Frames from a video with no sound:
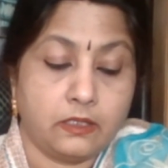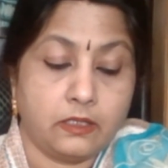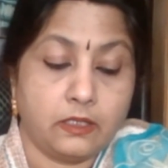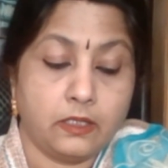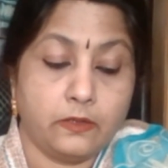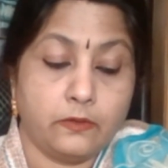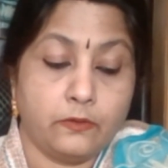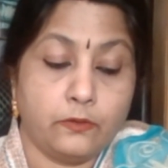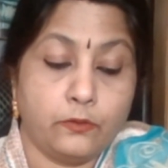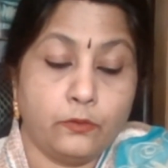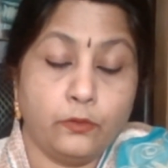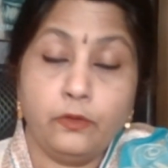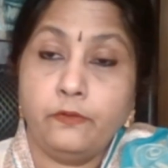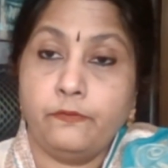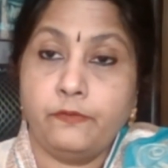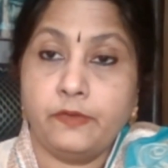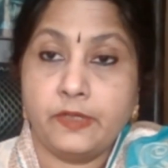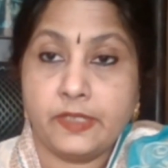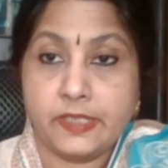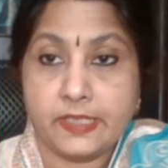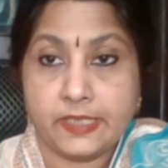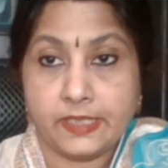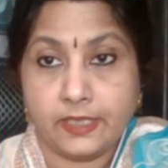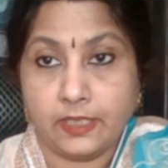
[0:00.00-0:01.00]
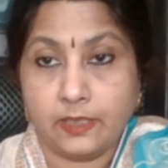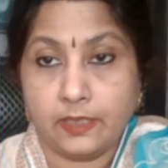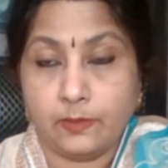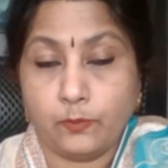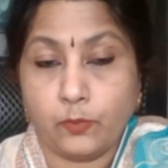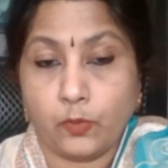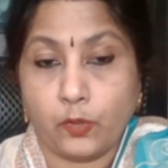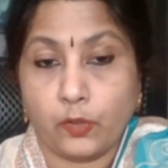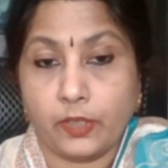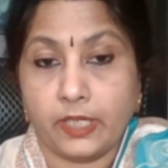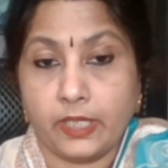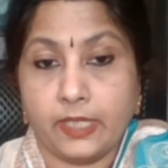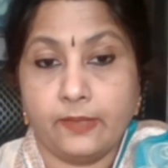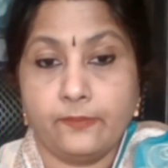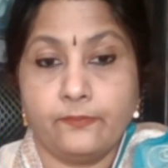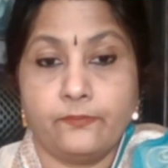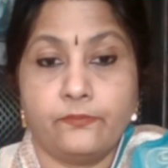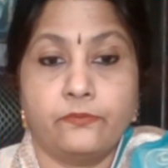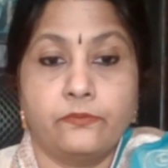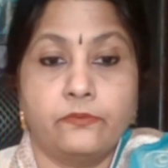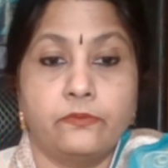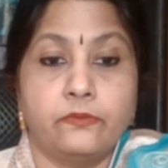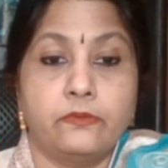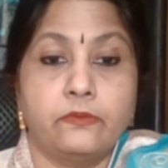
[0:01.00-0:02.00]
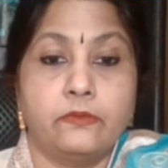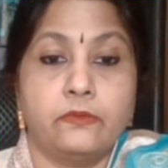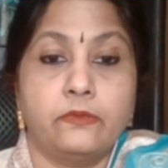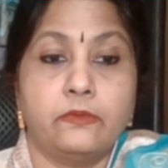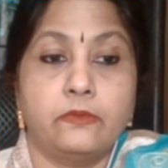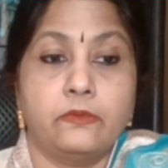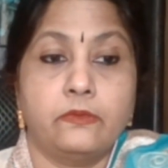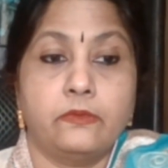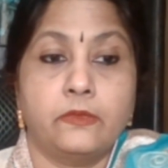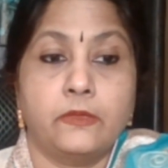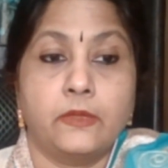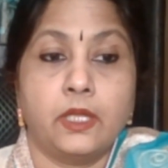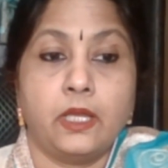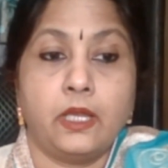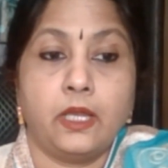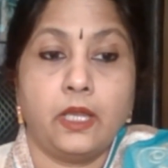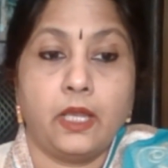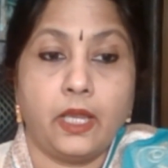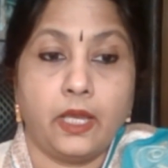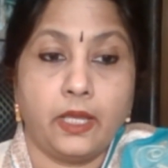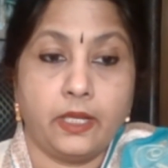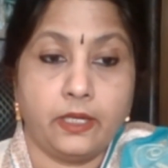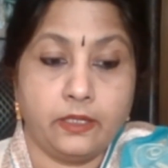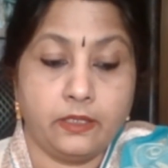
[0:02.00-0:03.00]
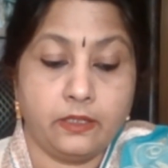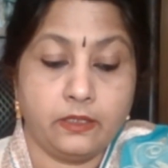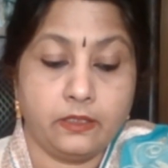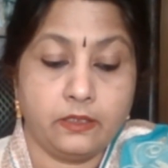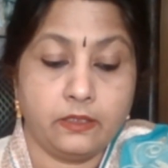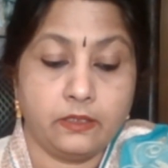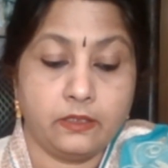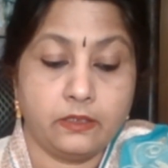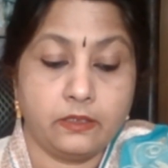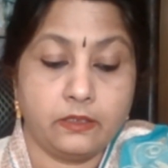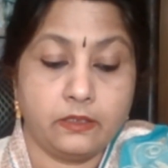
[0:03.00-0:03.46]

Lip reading: A good physical body and